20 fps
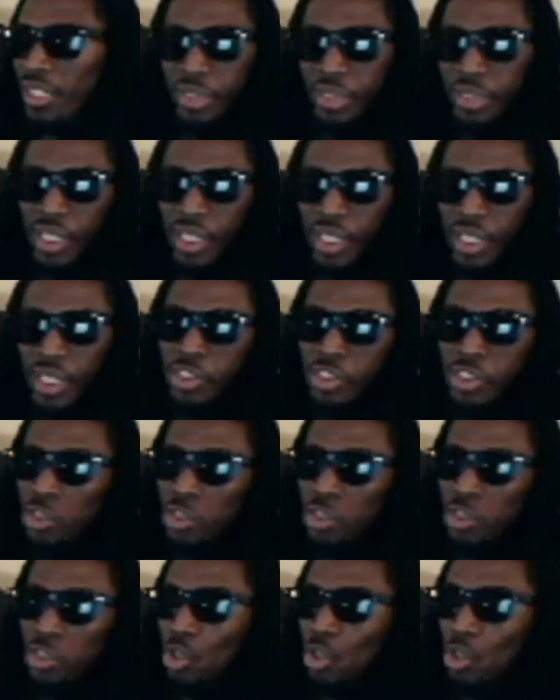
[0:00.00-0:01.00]
because
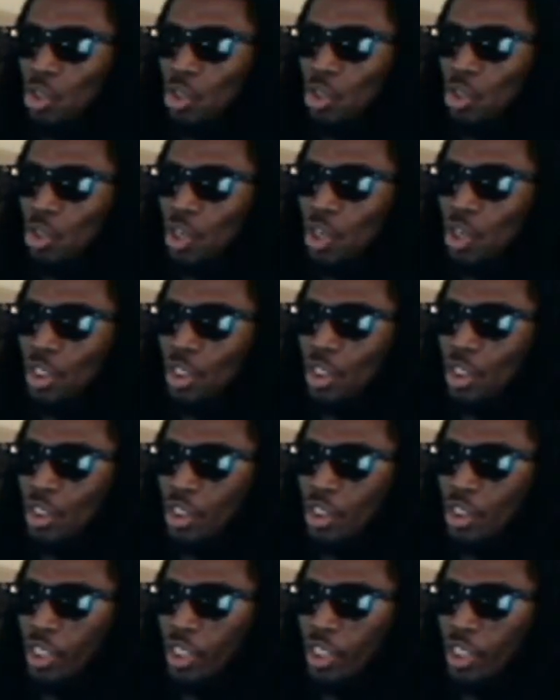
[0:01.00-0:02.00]
you,
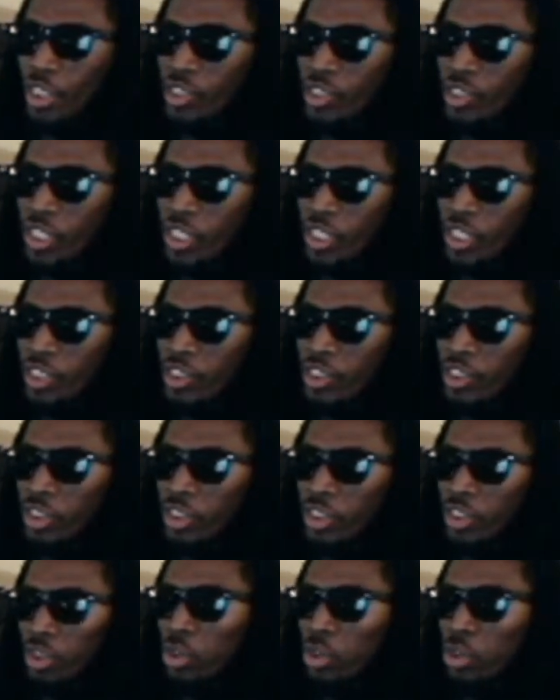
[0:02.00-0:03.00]
in a sense,
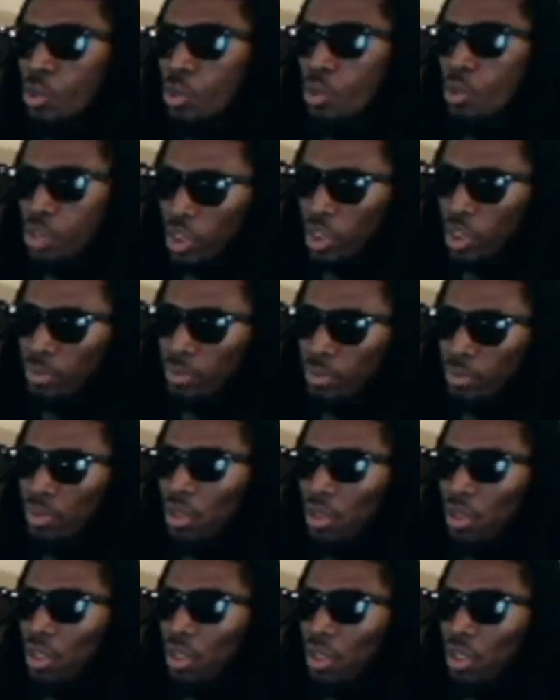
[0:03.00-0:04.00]
you use them
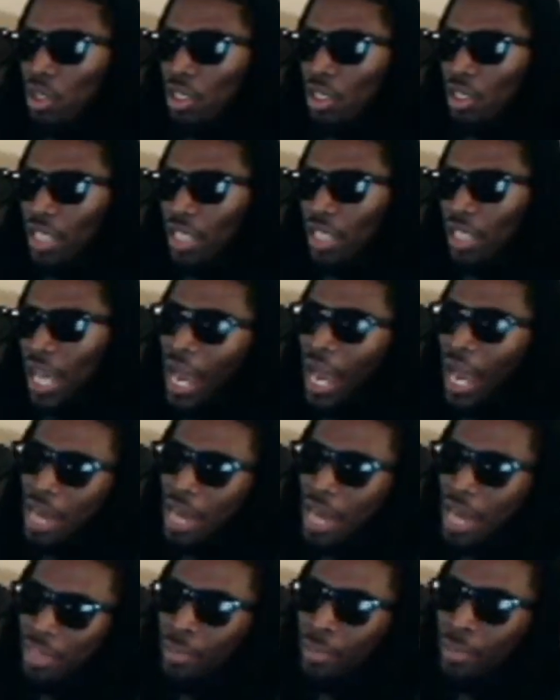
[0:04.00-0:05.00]
how
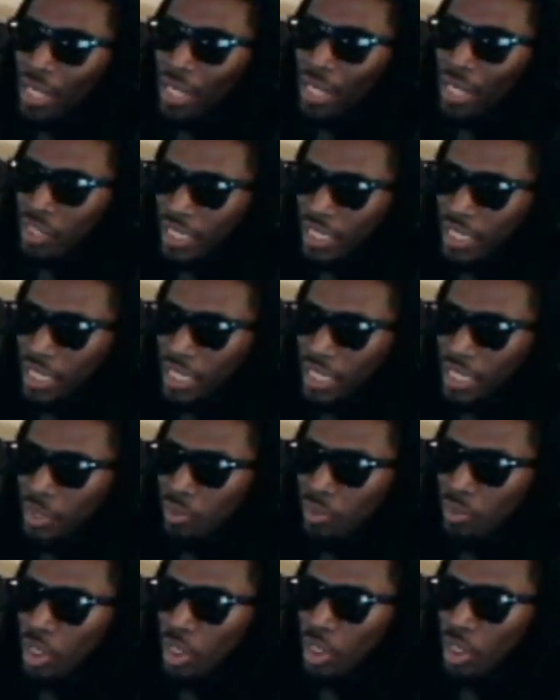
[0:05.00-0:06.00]
they might look at it,
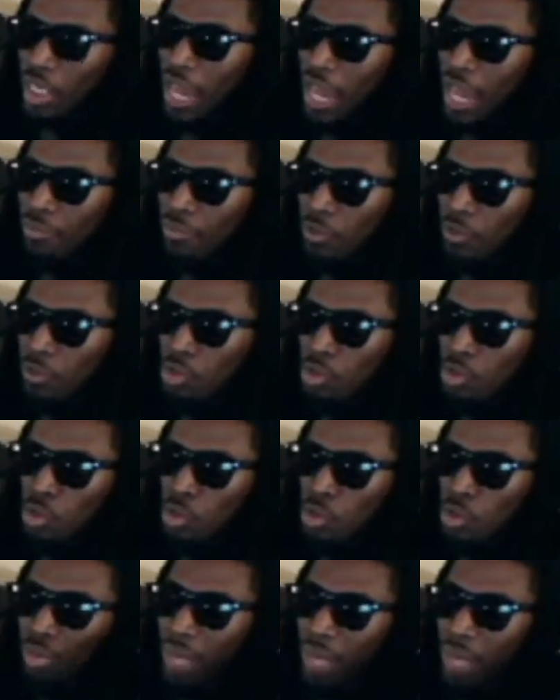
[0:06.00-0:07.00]
but at first you
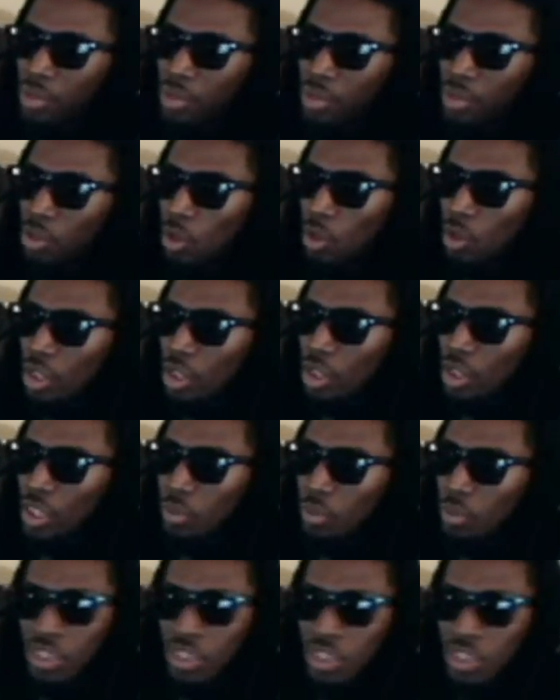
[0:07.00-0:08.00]
probably thought it
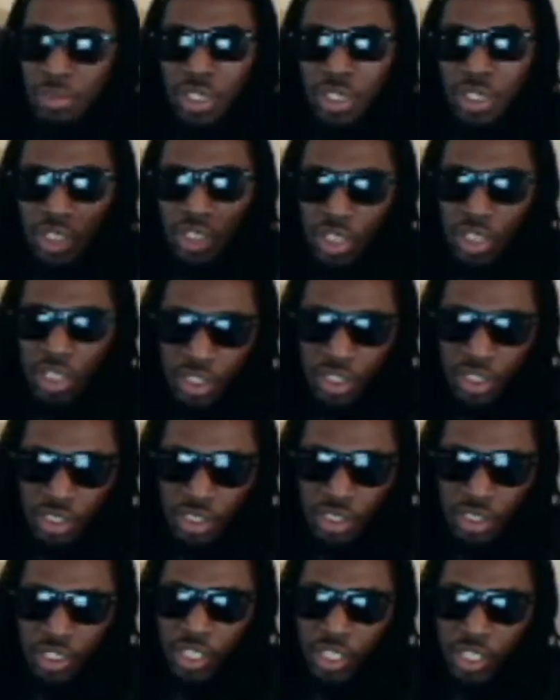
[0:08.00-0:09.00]
was something good,
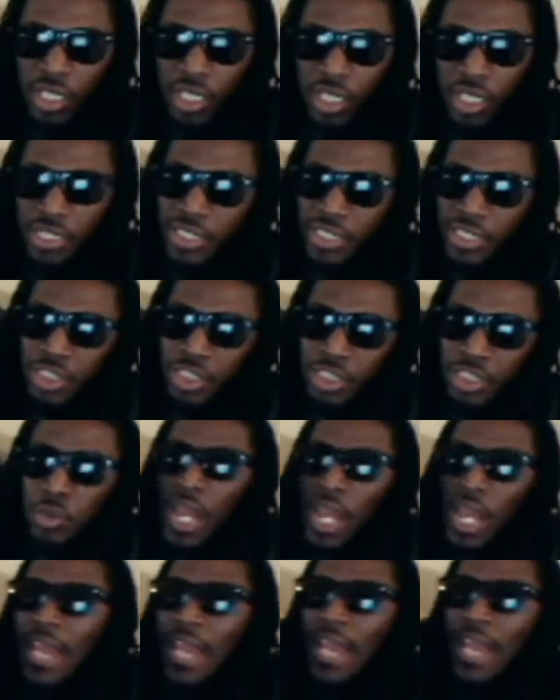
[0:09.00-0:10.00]
and then you
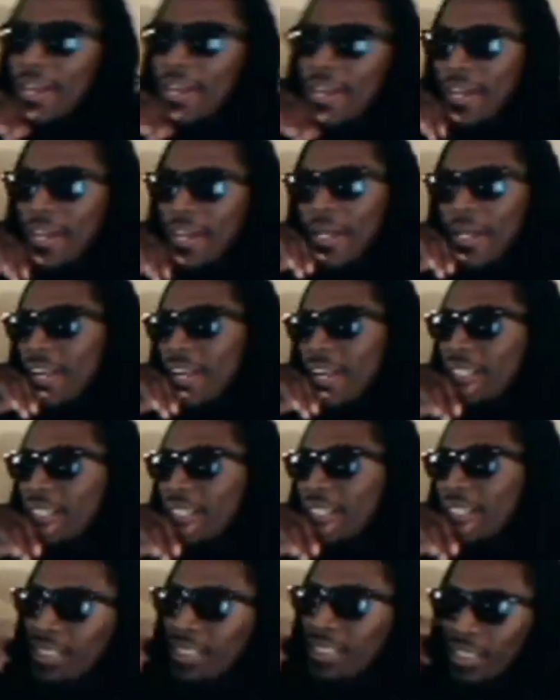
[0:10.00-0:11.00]
had
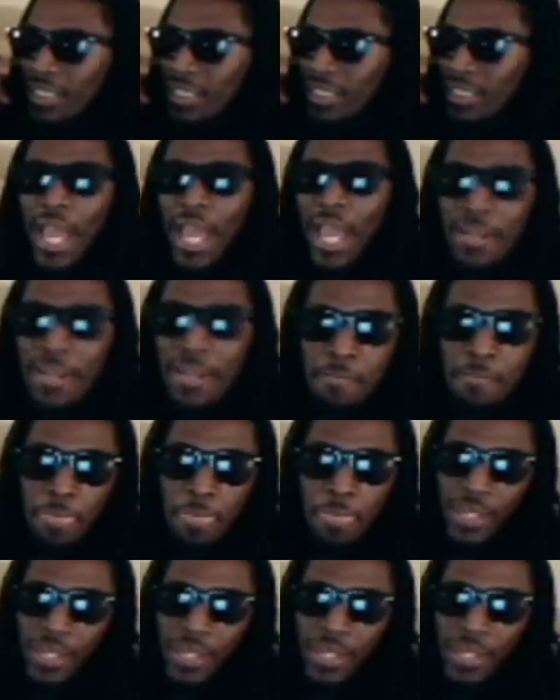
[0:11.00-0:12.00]
seen the light,
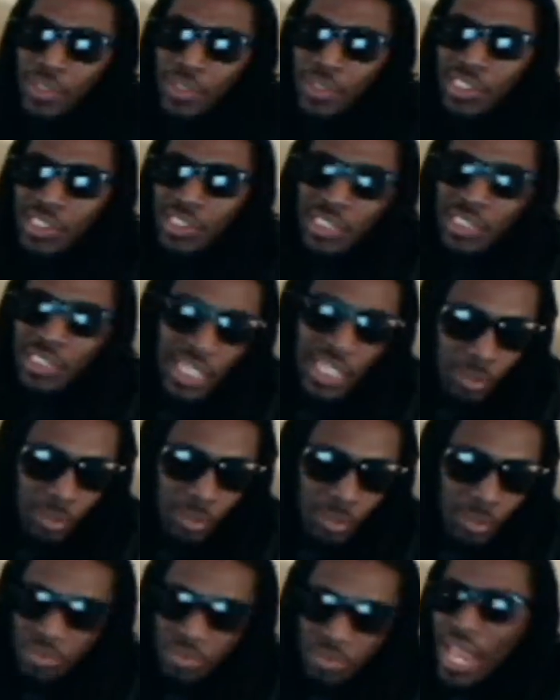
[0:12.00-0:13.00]
and now you understand it
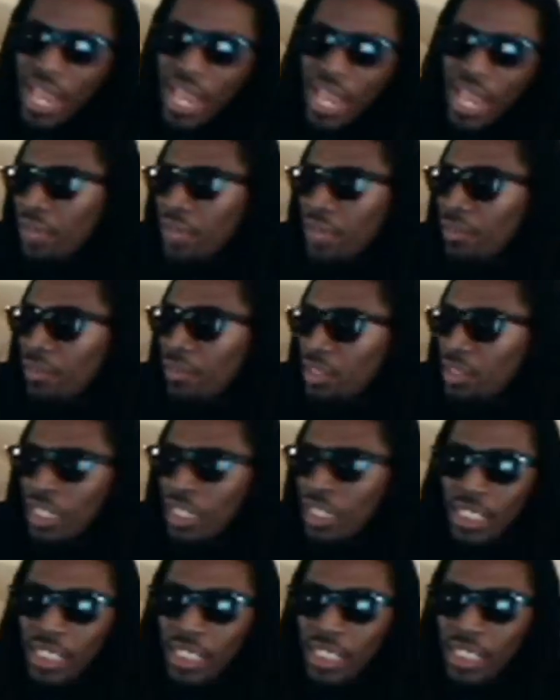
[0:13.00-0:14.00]
was bad for
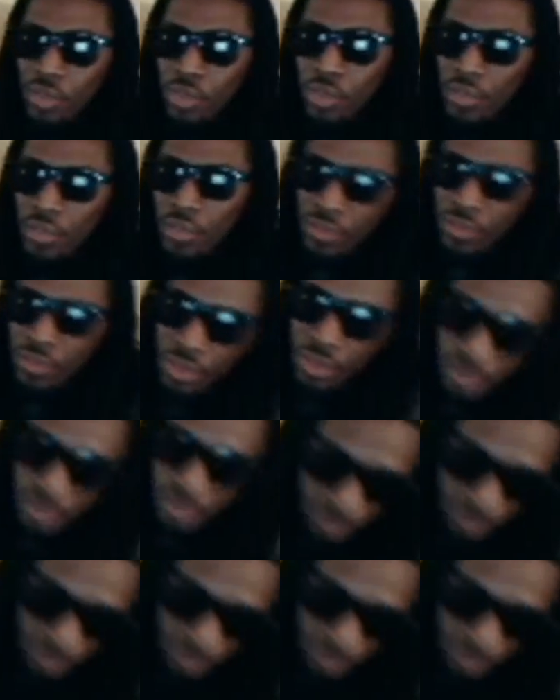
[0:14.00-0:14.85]
everything that you ever